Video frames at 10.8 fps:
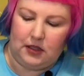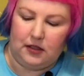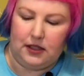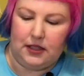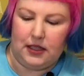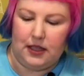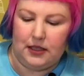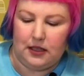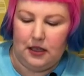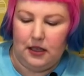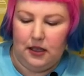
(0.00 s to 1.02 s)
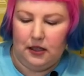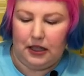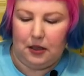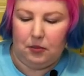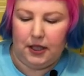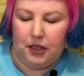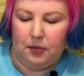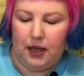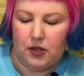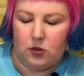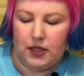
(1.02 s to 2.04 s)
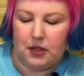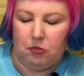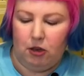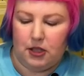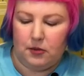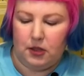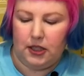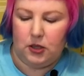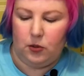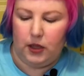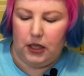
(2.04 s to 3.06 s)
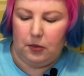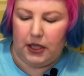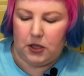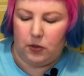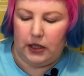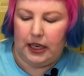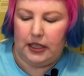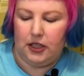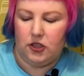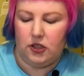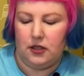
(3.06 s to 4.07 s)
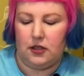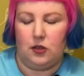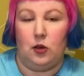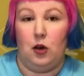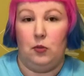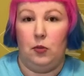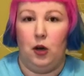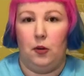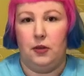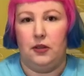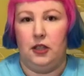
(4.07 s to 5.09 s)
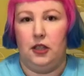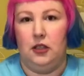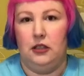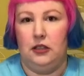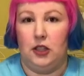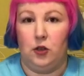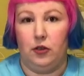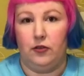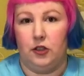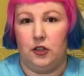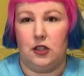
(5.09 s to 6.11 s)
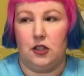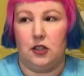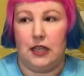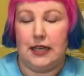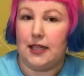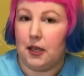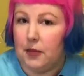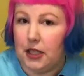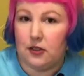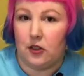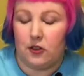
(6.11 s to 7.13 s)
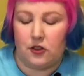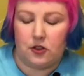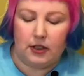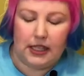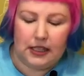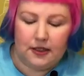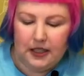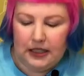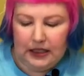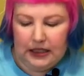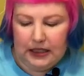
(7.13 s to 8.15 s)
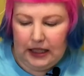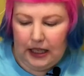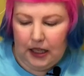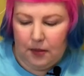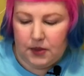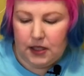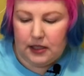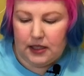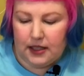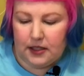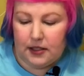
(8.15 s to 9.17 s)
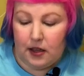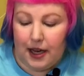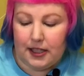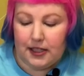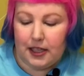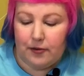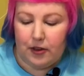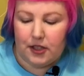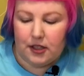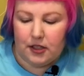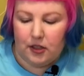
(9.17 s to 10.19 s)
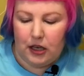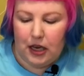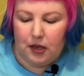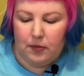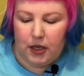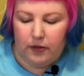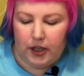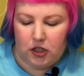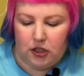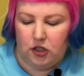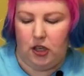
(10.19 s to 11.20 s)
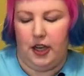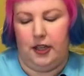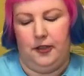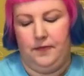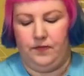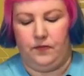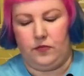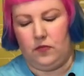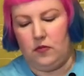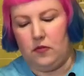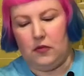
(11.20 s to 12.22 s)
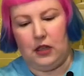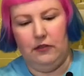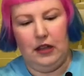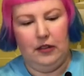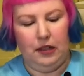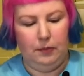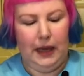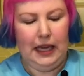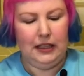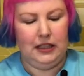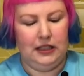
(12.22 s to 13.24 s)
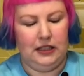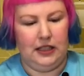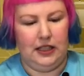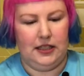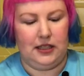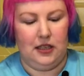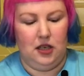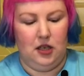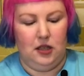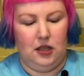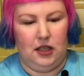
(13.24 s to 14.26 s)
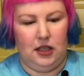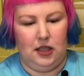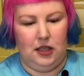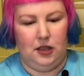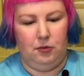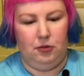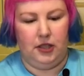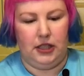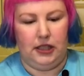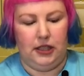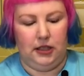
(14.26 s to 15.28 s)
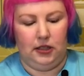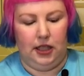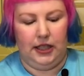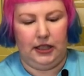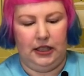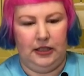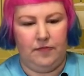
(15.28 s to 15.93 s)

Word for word: this says the completed puzzle is approximately 20 by 28 inches. So I'll pop the equivalent in centimeters on the screen. Um, says designed in San Francisco and manufactured in China. And then the back is uh, pretty like